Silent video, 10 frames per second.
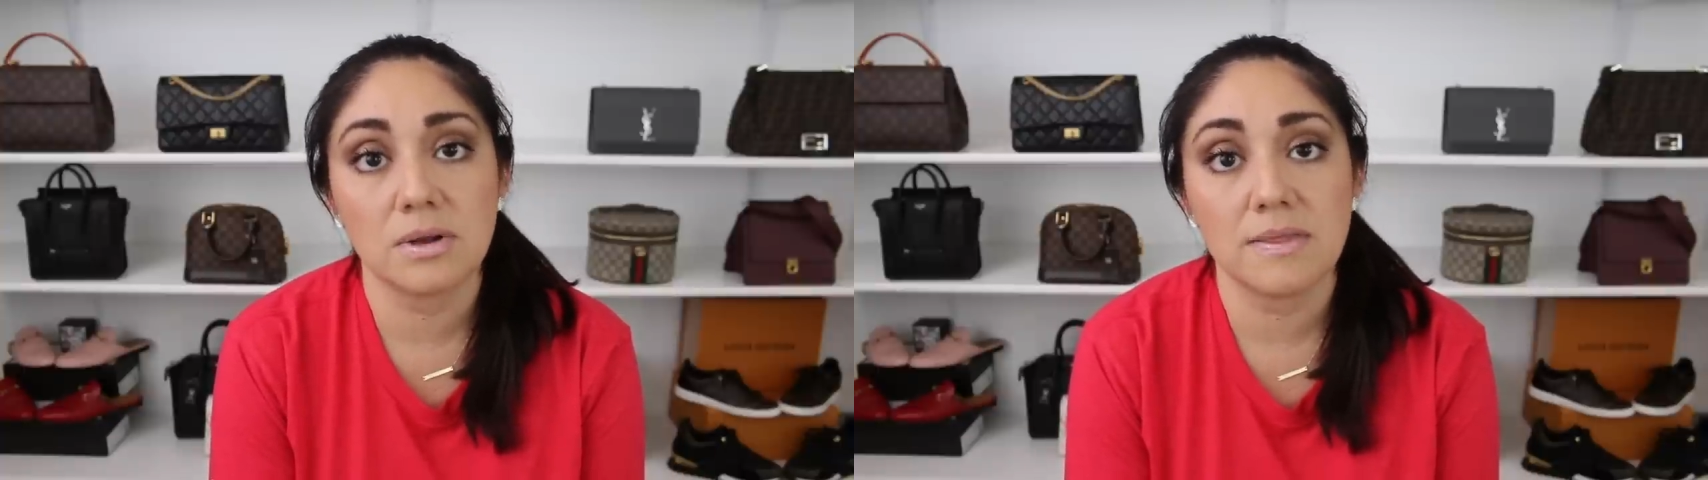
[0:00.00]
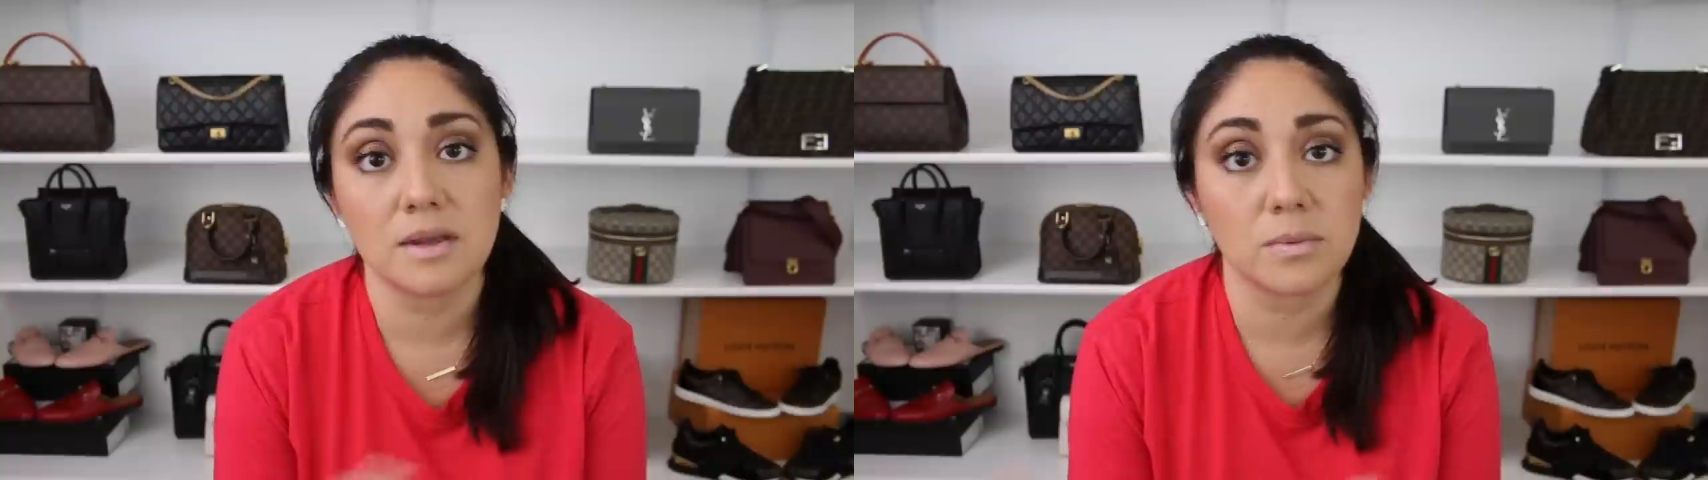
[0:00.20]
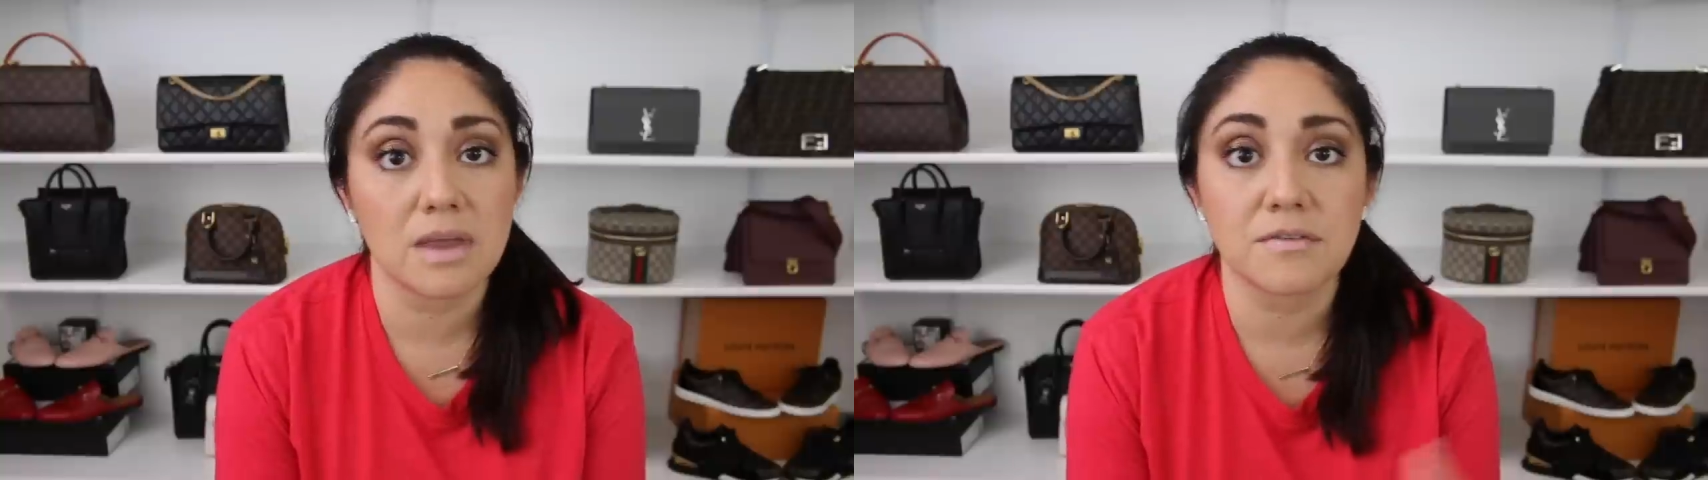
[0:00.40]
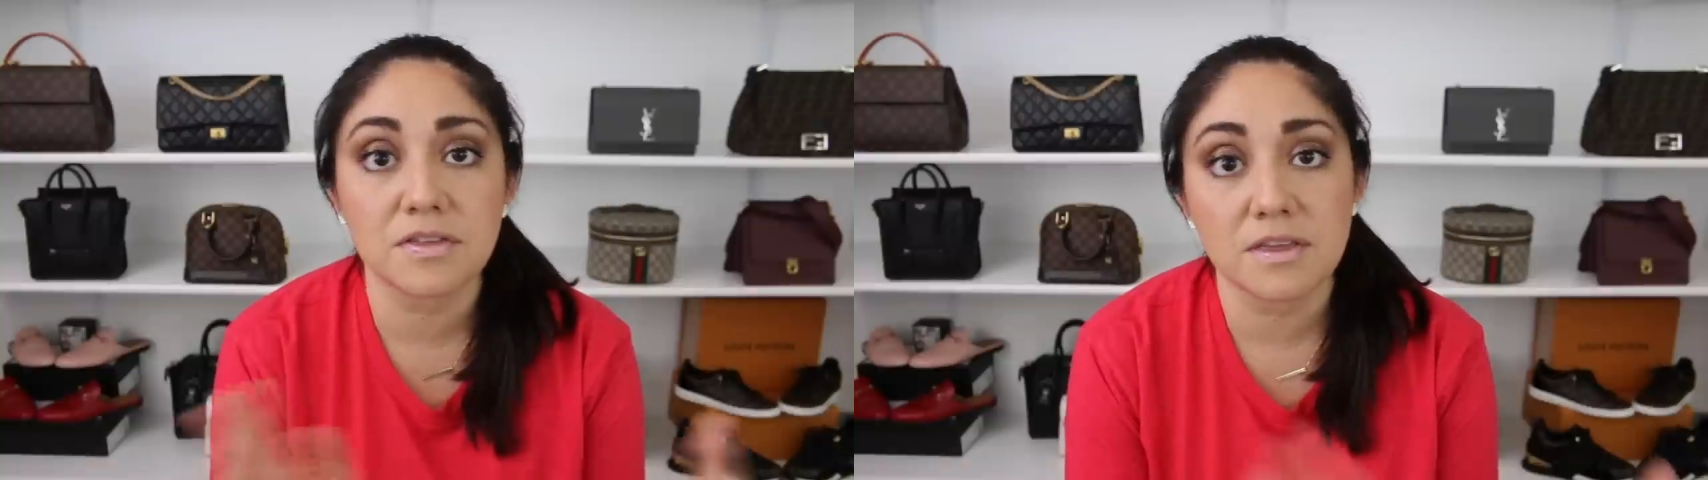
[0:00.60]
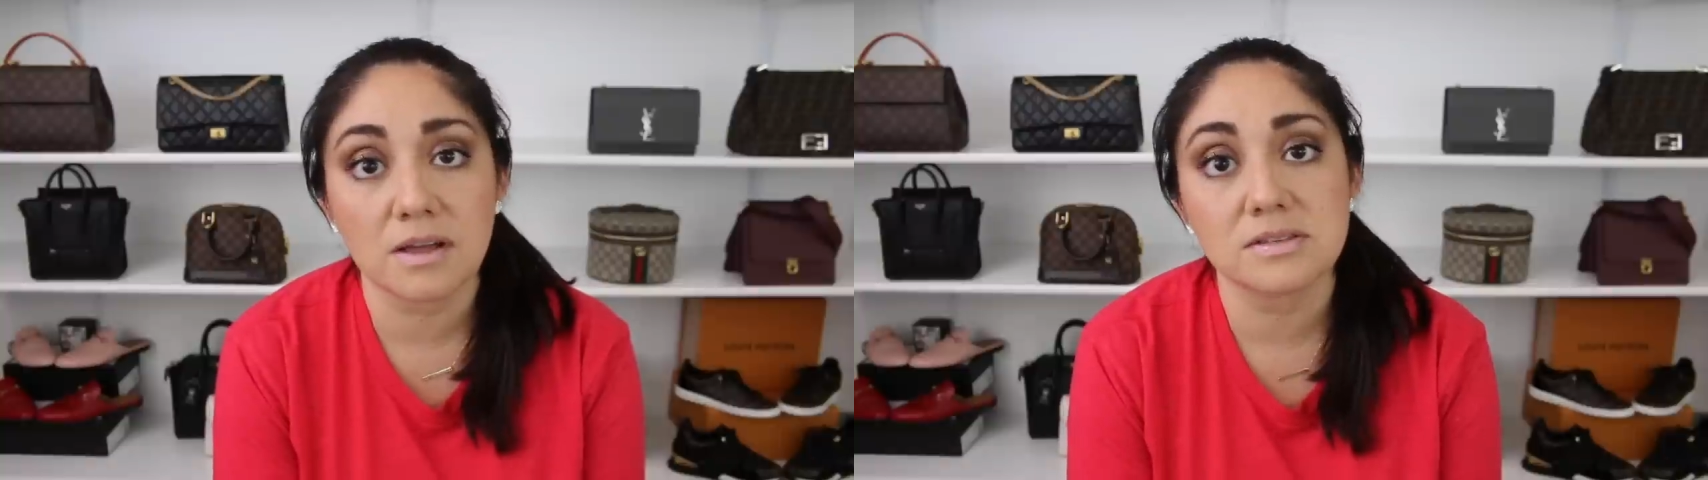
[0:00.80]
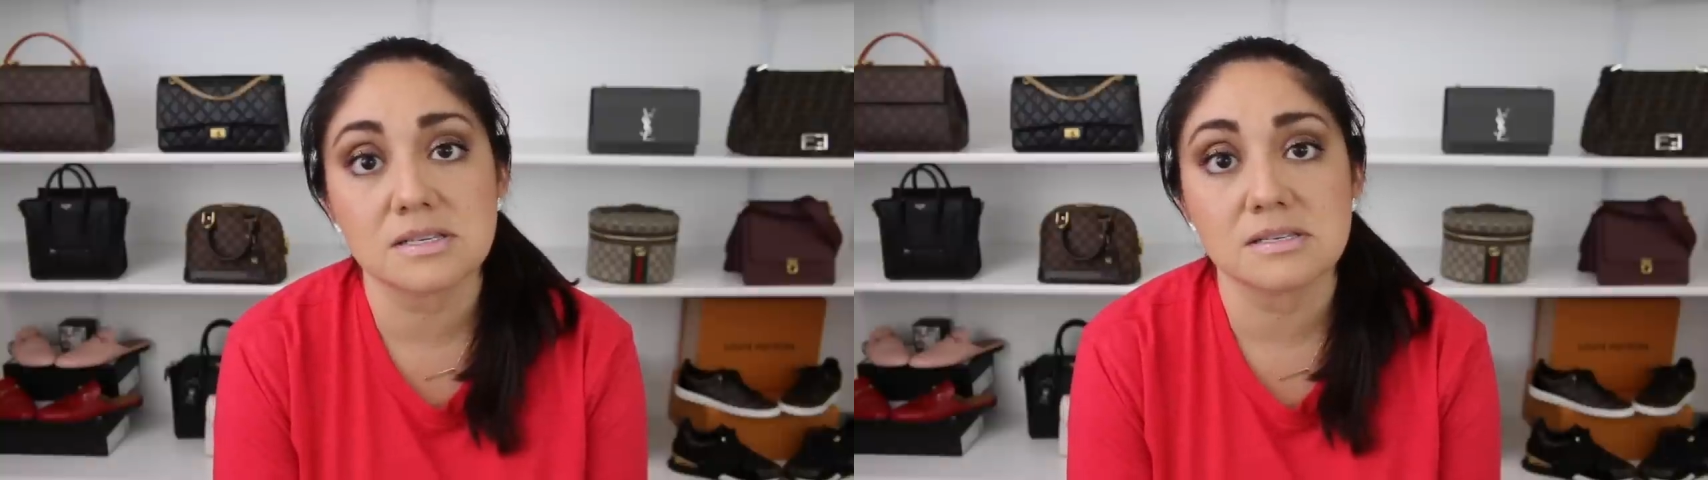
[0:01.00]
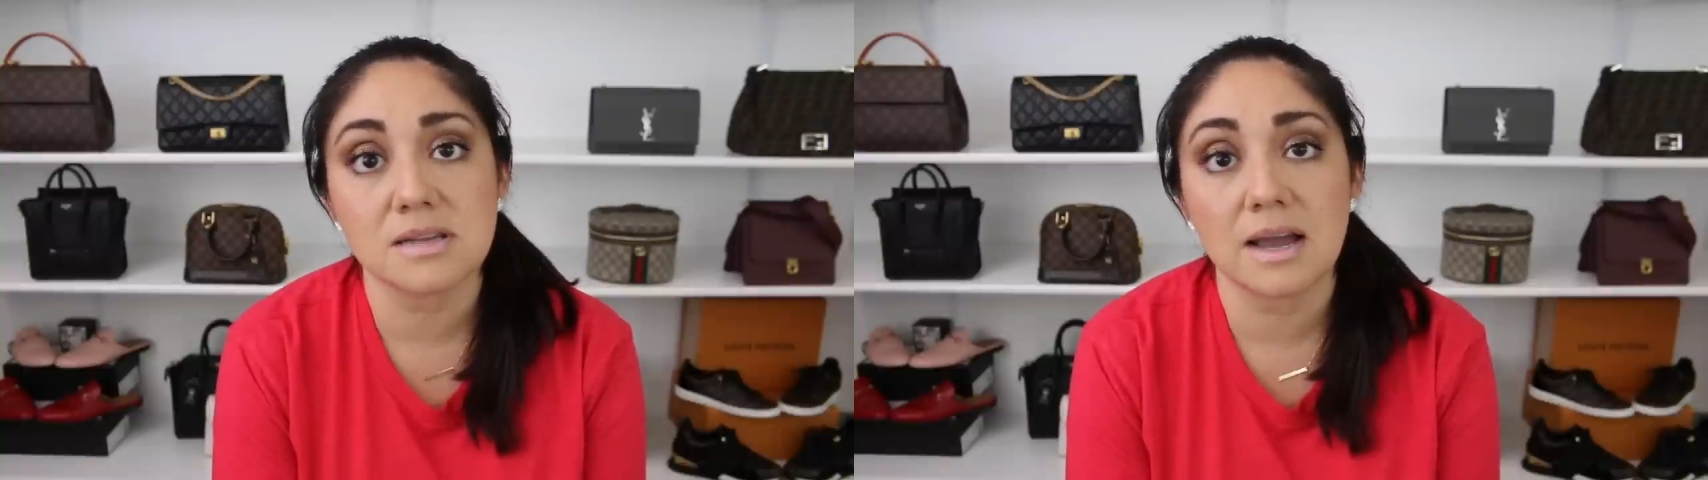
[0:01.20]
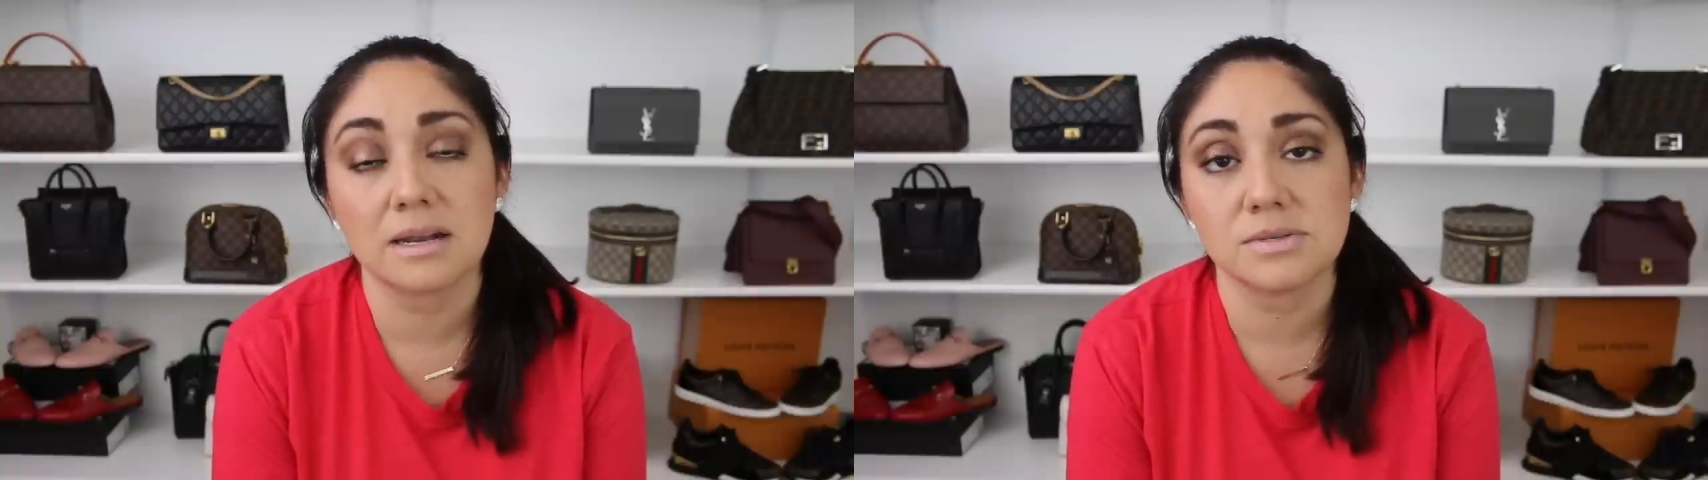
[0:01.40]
And then with everything else inside,